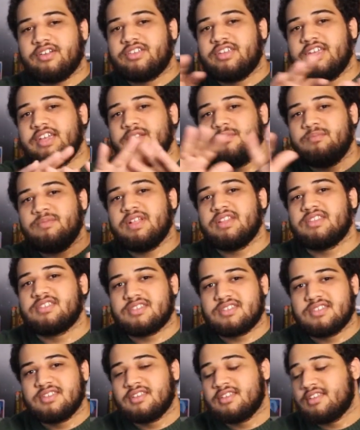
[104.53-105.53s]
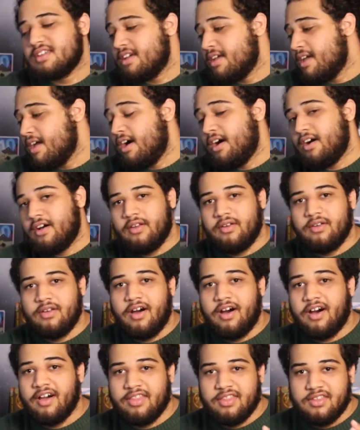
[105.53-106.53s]
tidbits
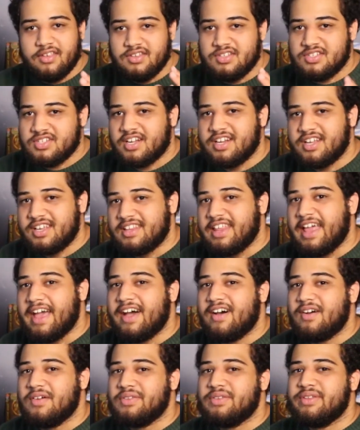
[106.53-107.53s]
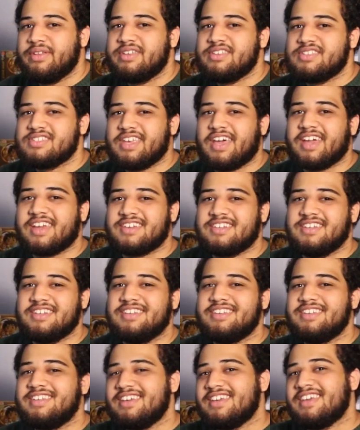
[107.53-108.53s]
on the shutting down
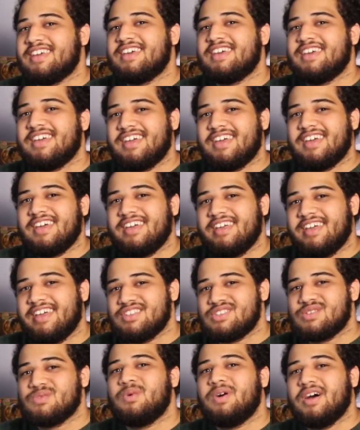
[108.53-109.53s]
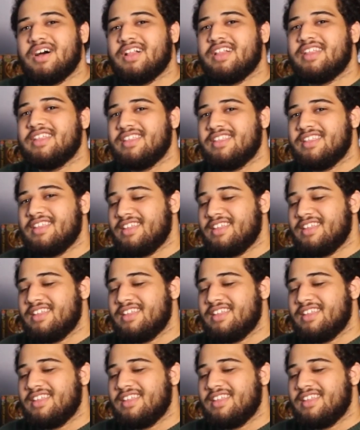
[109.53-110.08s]
section as well.